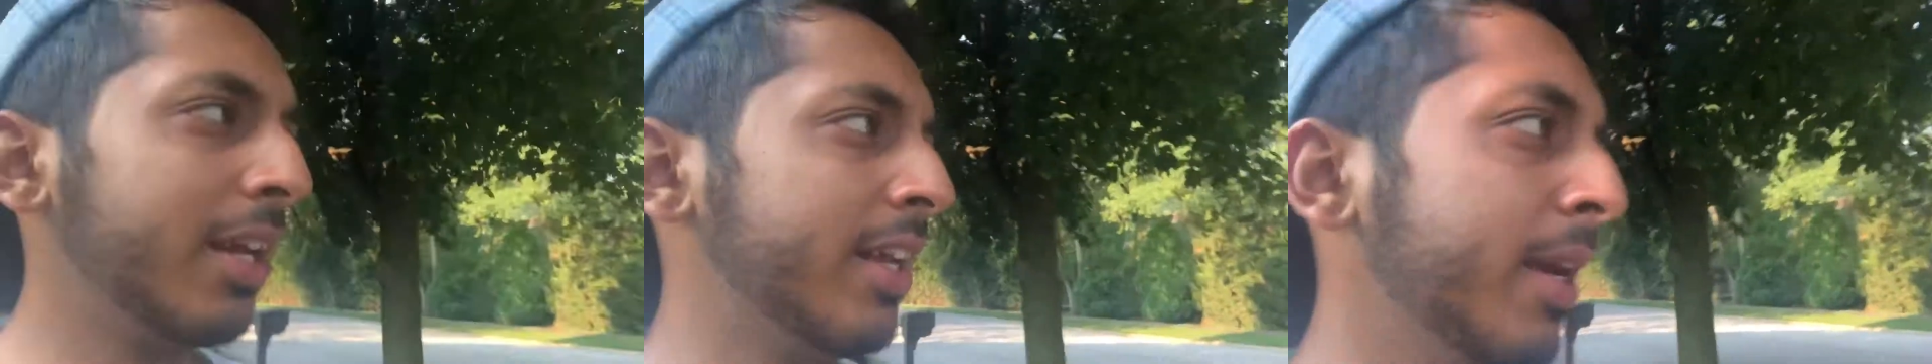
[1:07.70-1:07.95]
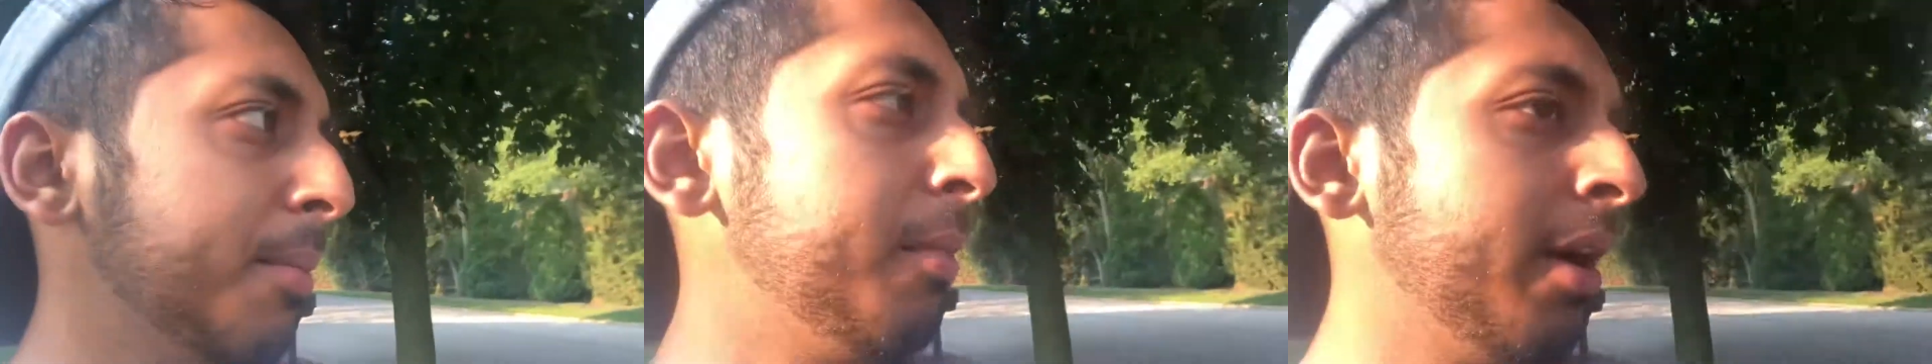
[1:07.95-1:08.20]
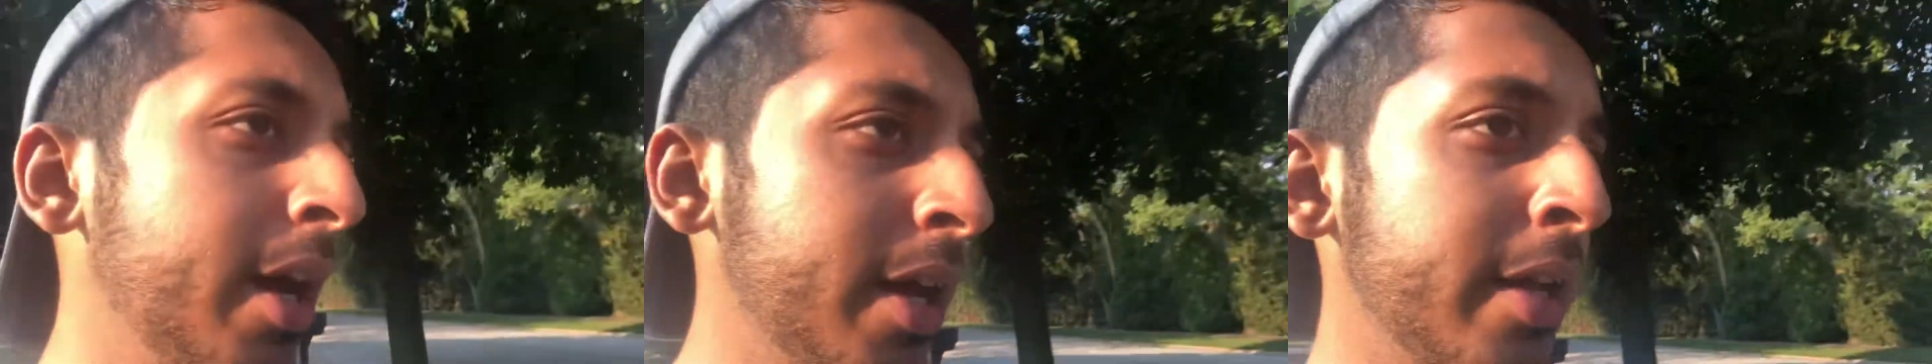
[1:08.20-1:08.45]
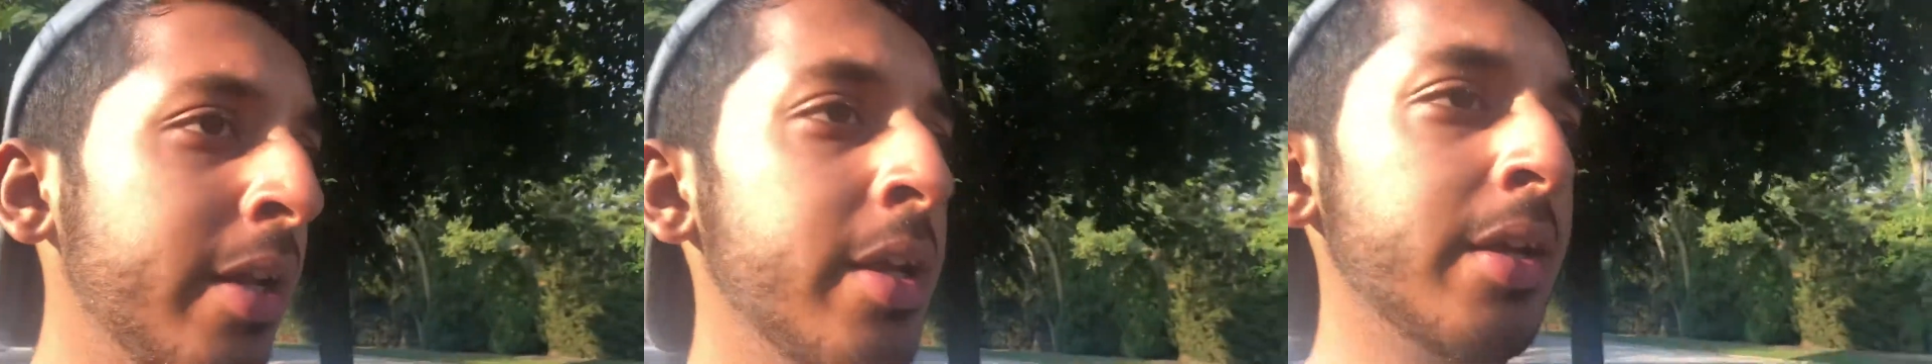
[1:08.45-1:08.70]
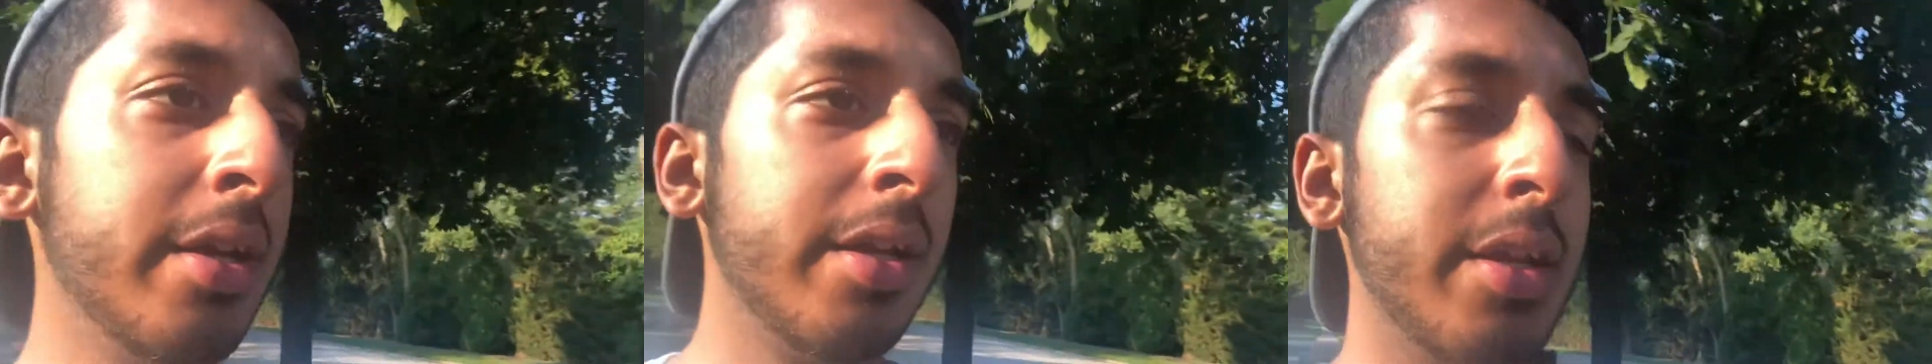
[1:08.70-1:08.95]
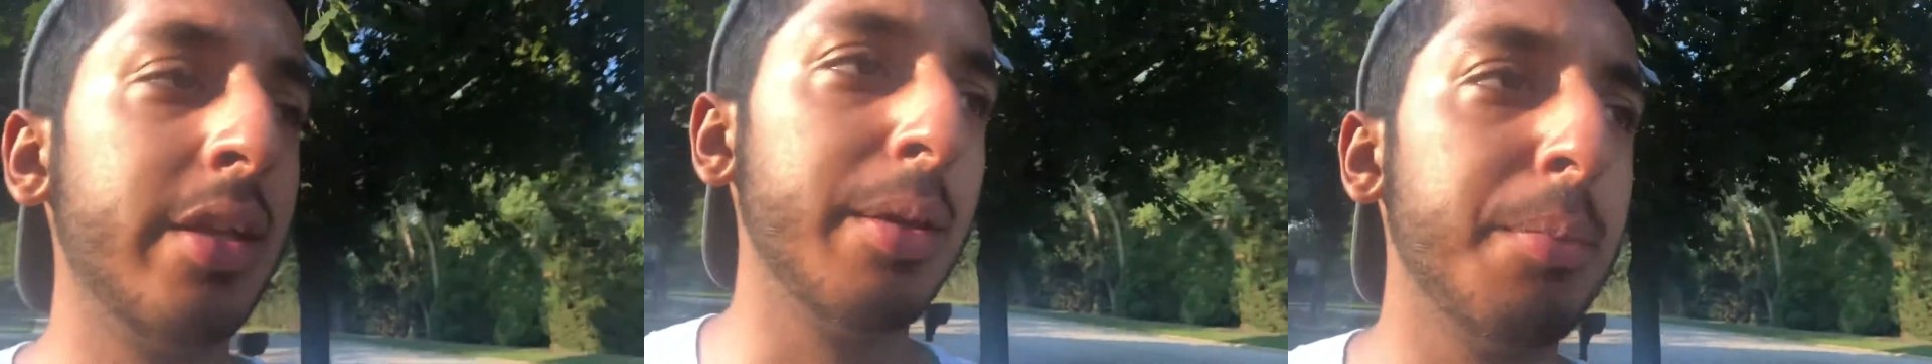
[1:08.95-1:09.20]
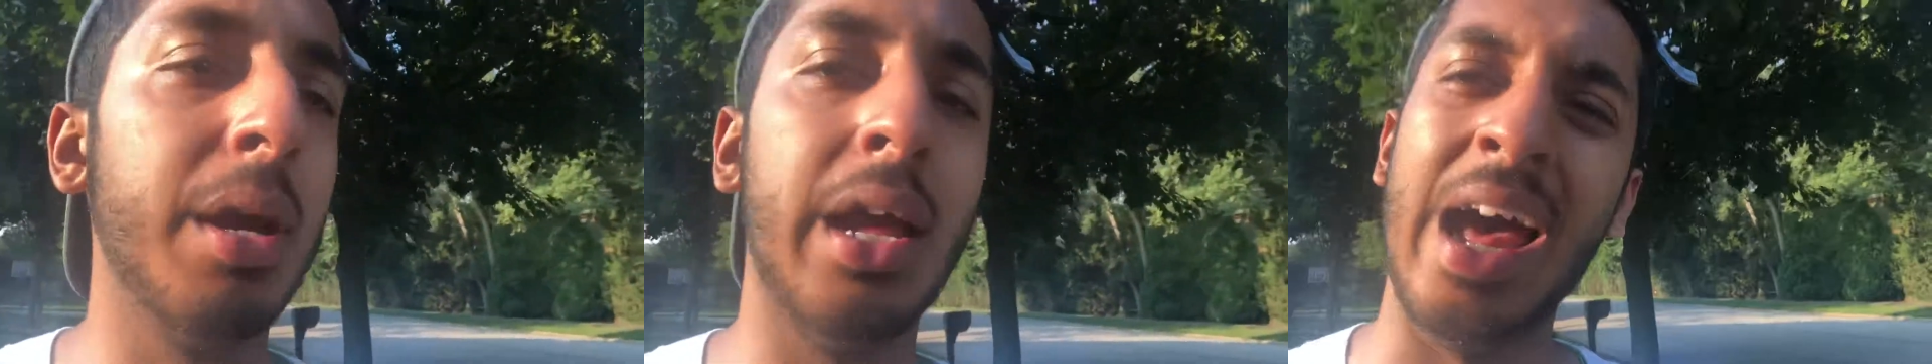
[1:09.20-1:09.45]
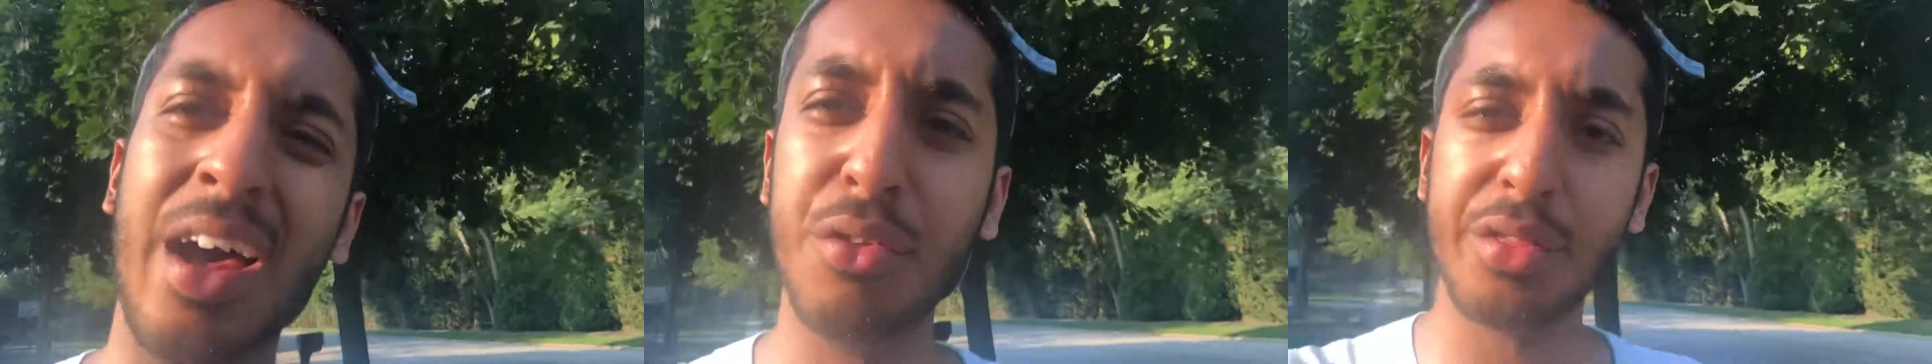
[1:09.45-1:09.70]
get my
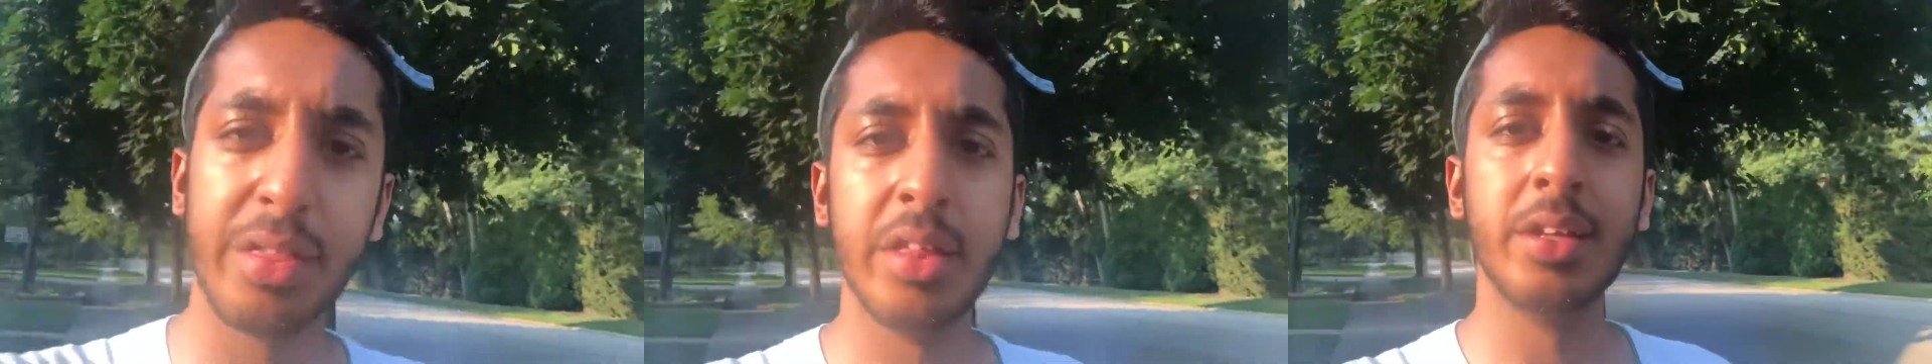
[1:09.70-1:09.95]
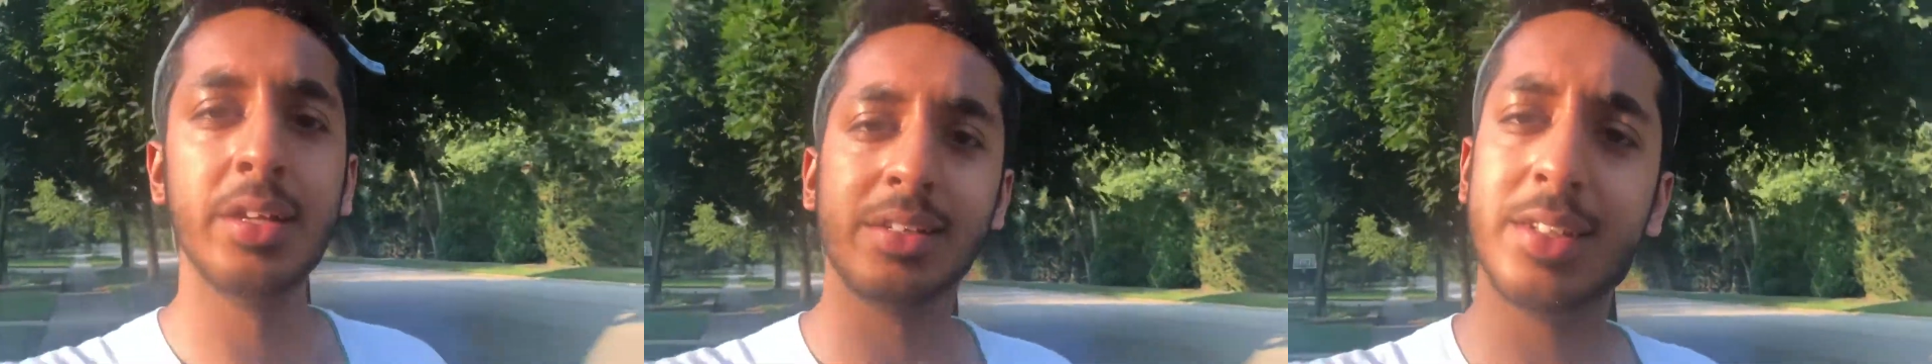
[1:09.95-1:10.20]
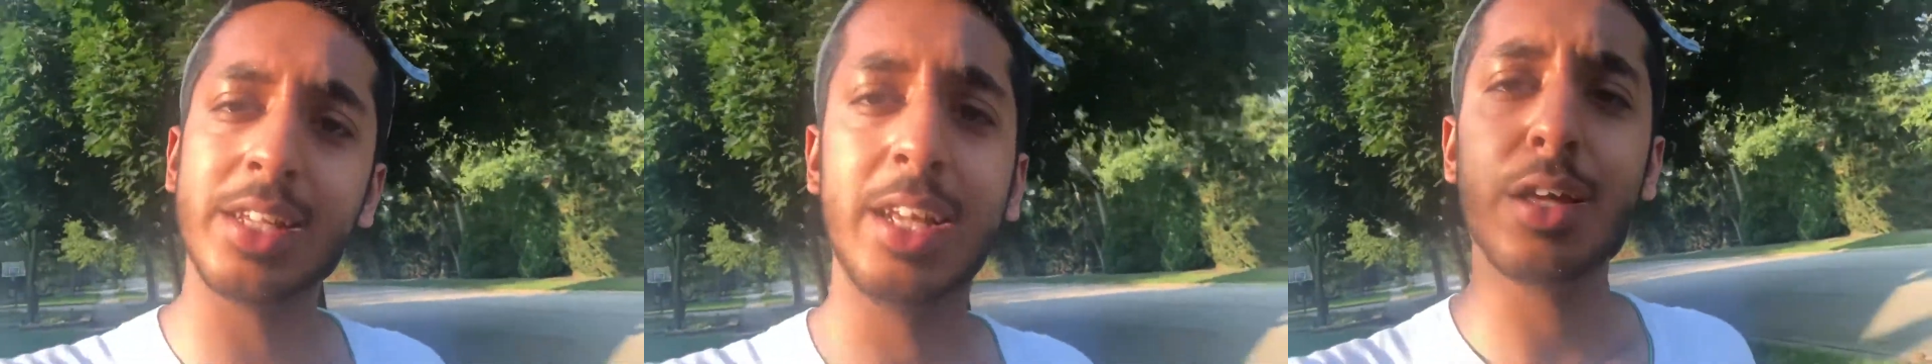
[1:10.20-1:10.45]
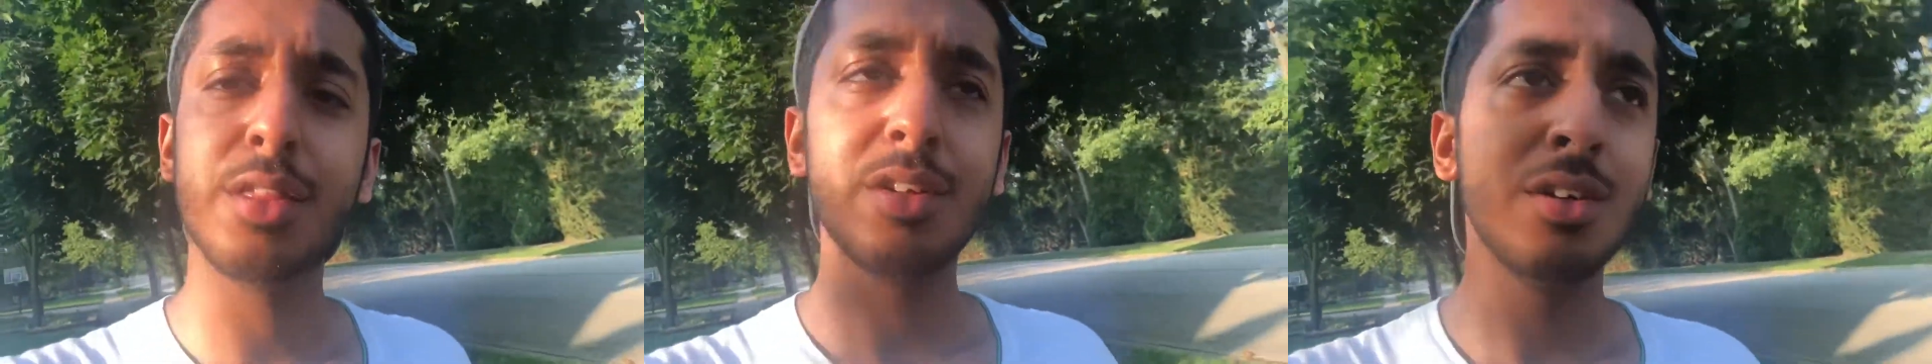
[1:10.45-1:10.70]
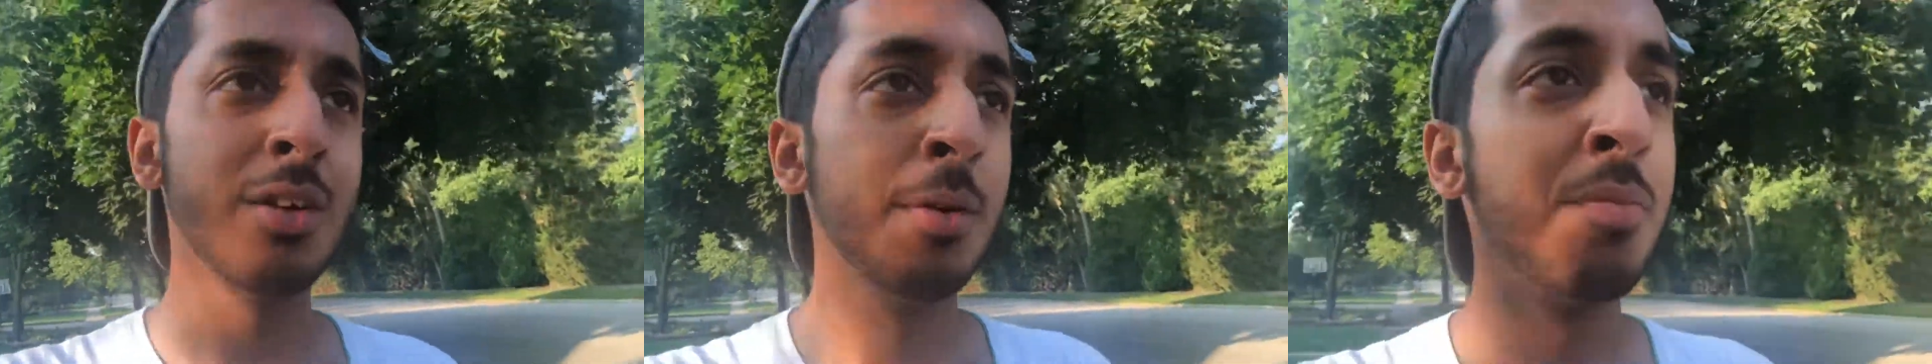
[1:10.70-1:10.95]
health together,